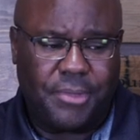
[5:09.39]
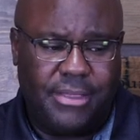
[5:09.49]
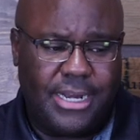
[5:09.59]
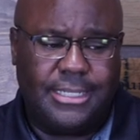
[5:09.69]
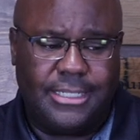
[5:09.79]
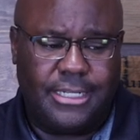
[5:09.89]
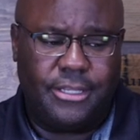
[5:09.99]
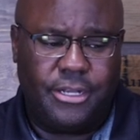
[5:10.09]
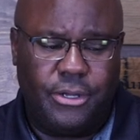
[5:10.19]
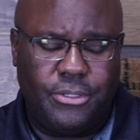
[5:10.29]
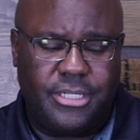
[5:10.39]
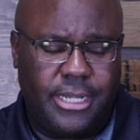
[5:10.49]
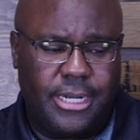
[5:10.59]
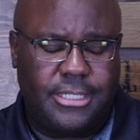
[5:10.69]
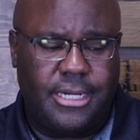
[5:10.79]
than I did in the nose.
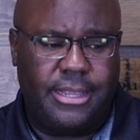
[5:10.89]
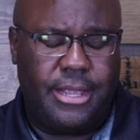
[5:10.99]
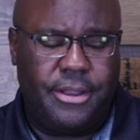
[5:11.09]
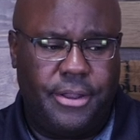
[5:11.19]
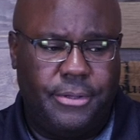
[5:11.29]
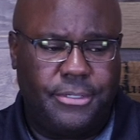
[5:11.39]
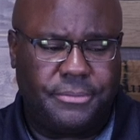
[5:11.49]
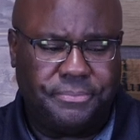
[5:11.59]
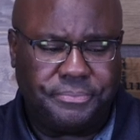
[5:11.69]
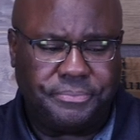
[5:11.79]
Didn't get a ton of that in the nose.